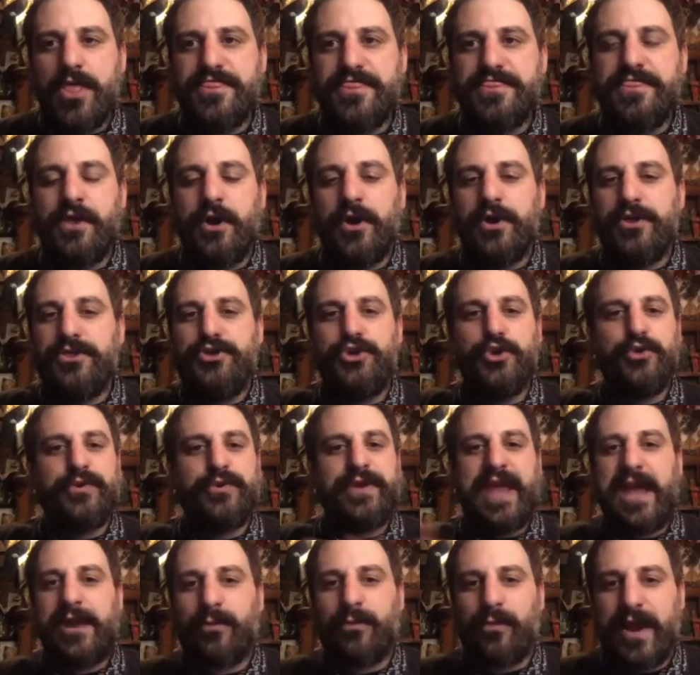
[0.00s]
you
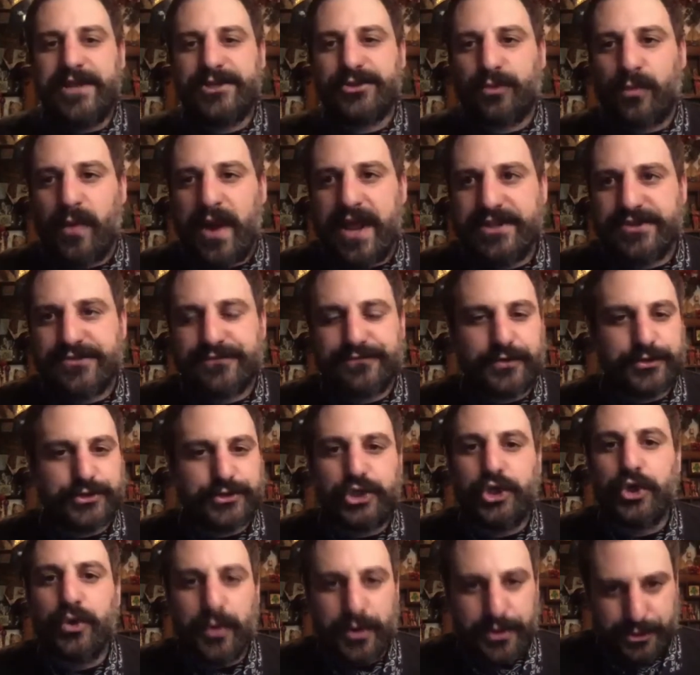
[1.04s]
can't raise rents for
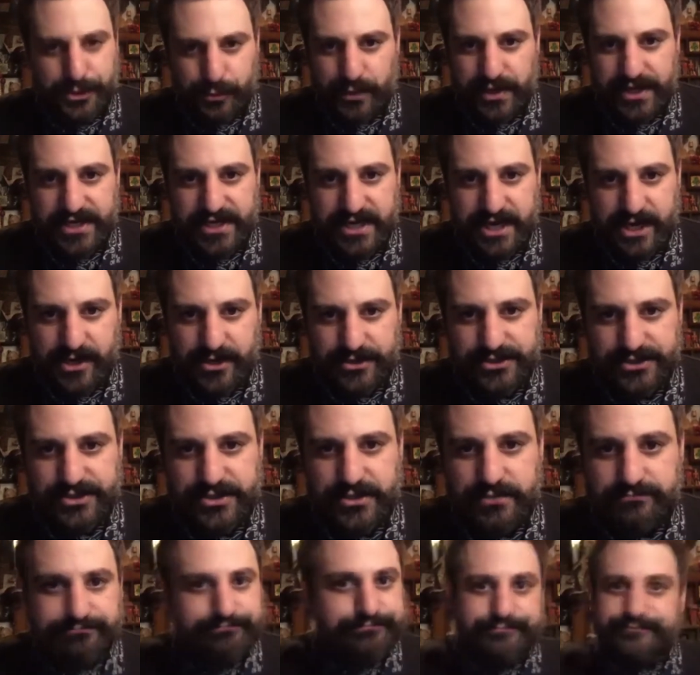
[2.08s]
2 or 3 years.
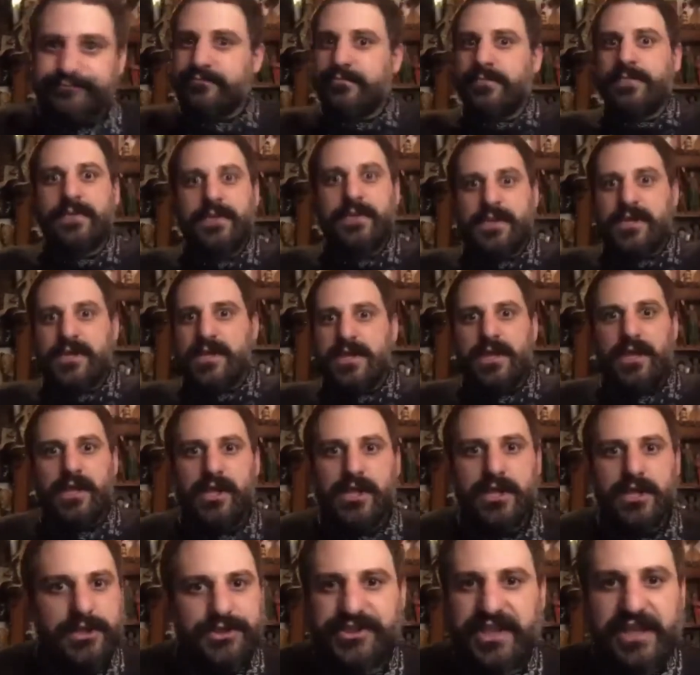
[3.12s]

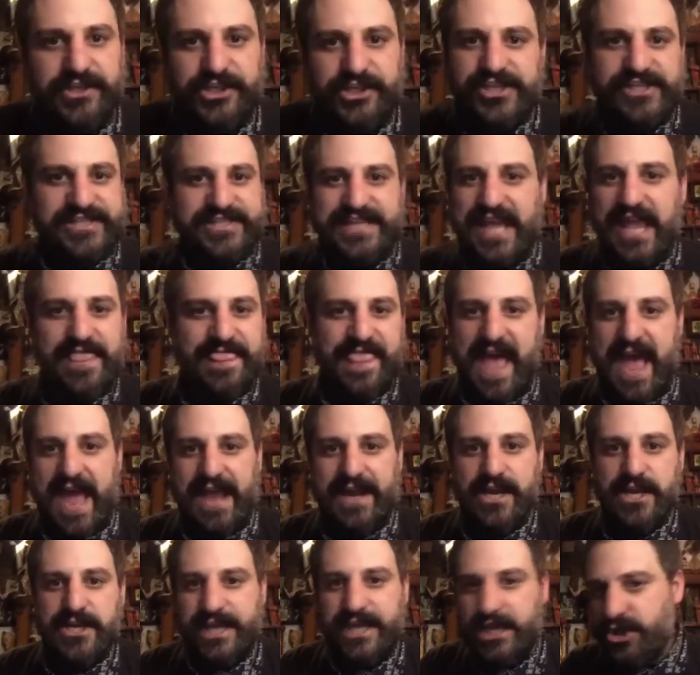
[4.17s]
They just said that.
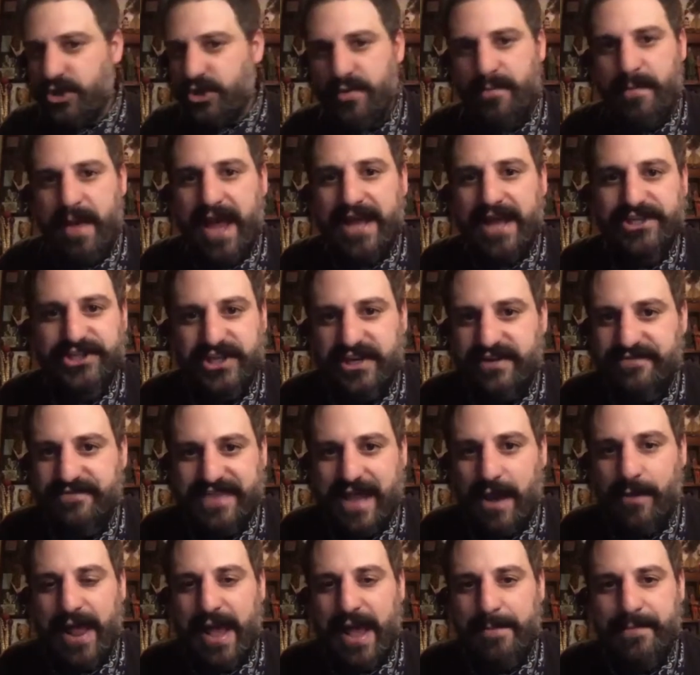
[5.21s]
Can you imagine if that
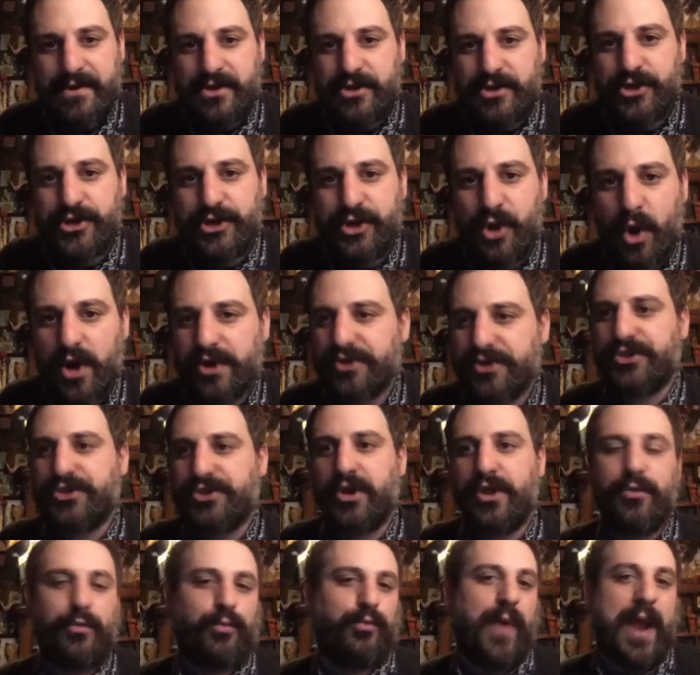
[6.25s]
would happen in New York?
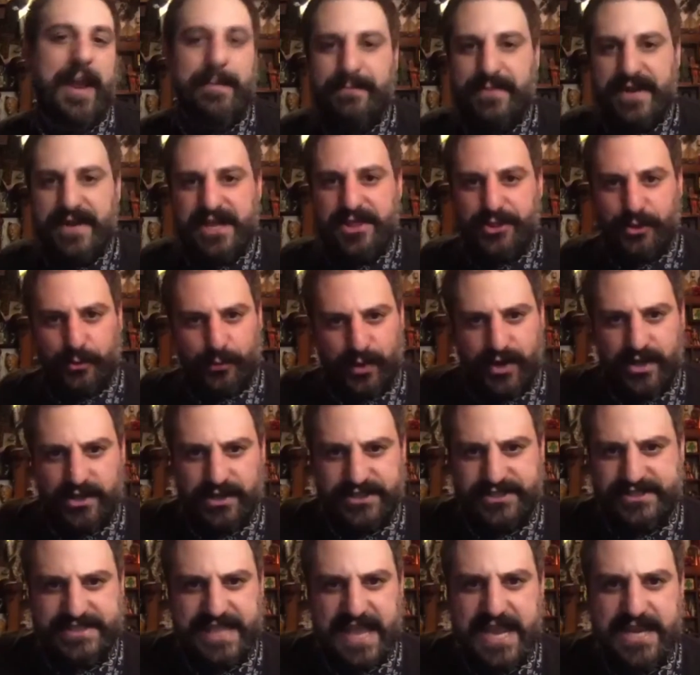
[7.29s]
The Redney, the real
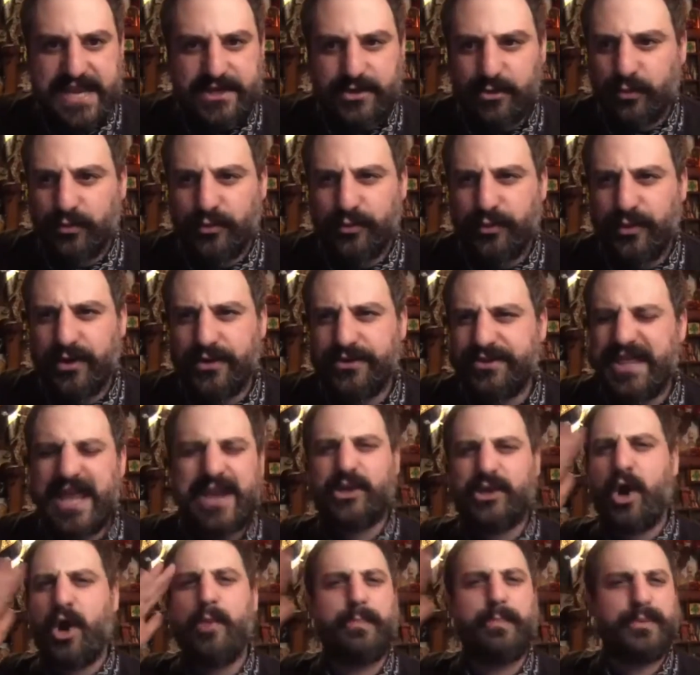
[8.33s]
estate, they'd
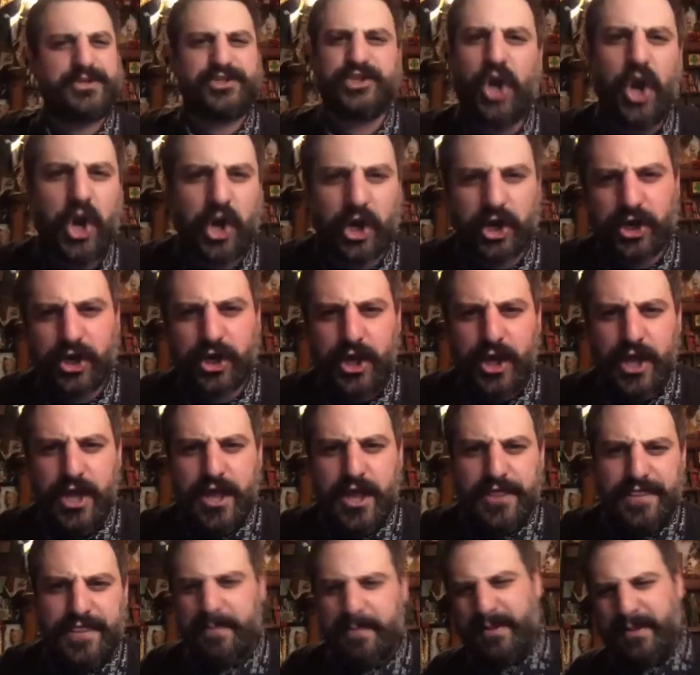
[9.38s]
go berserk.
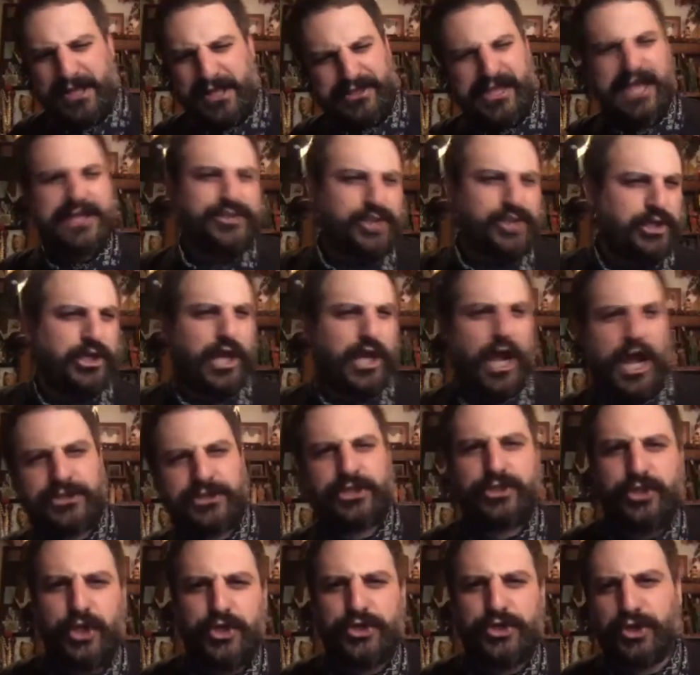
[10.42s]
They'd be like, that's
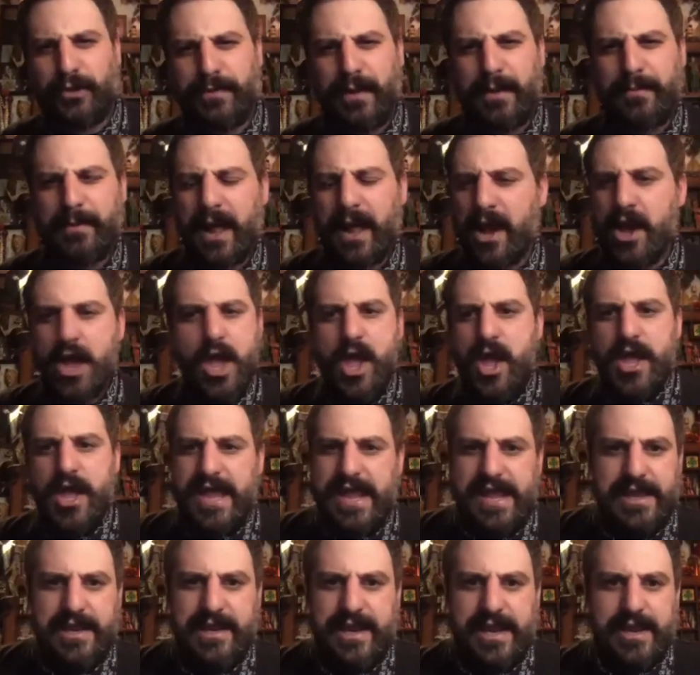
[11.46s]
unconstitutional, blah, blah.
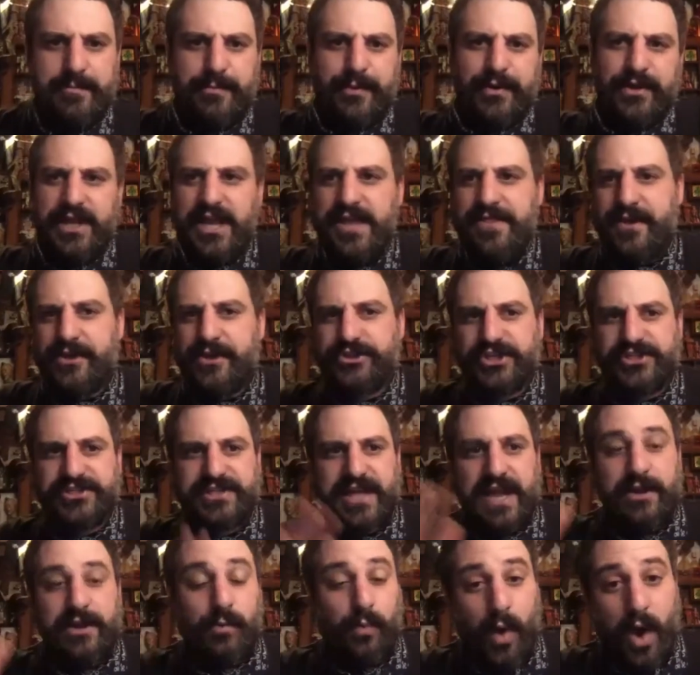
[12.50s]
In Berlin, they're just
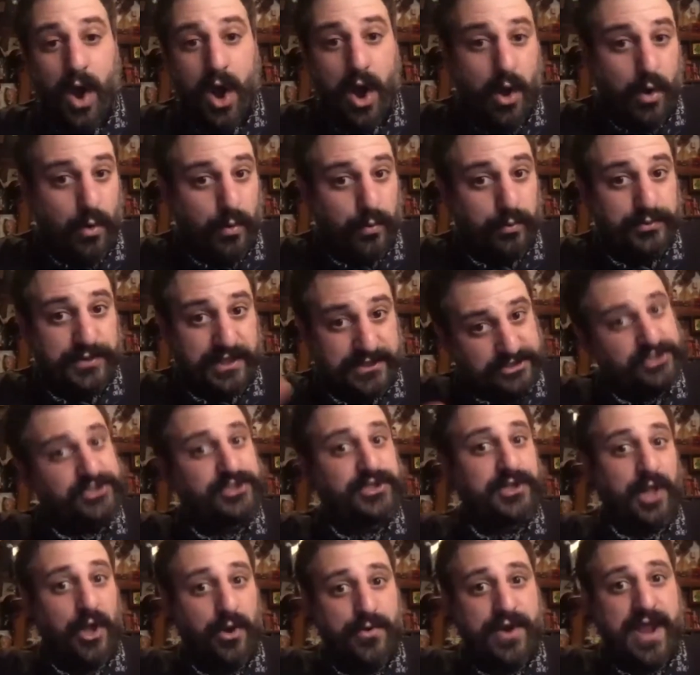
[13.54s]
like, whoa, let's
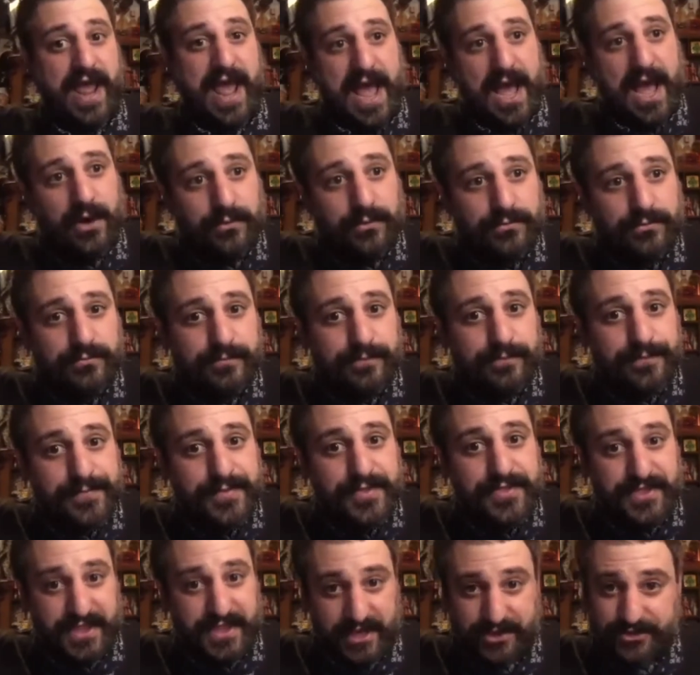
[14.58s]
slow down.
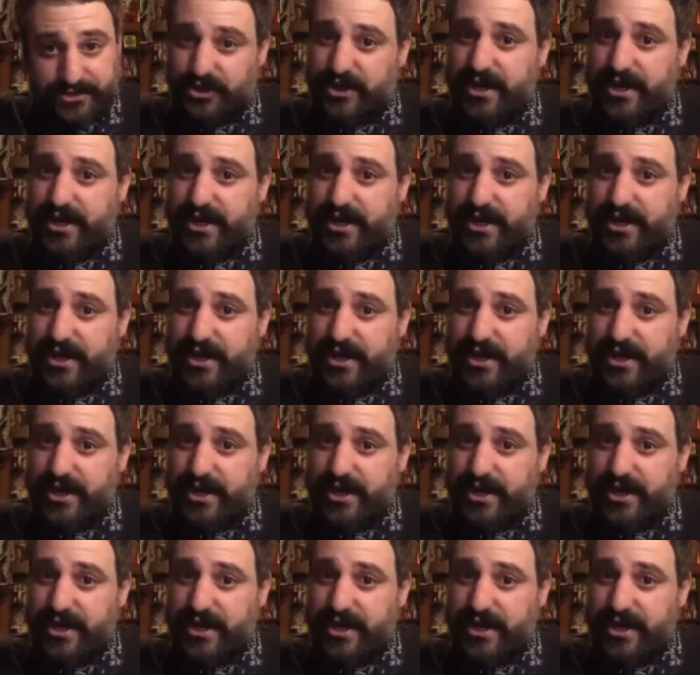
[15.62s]
Things are getting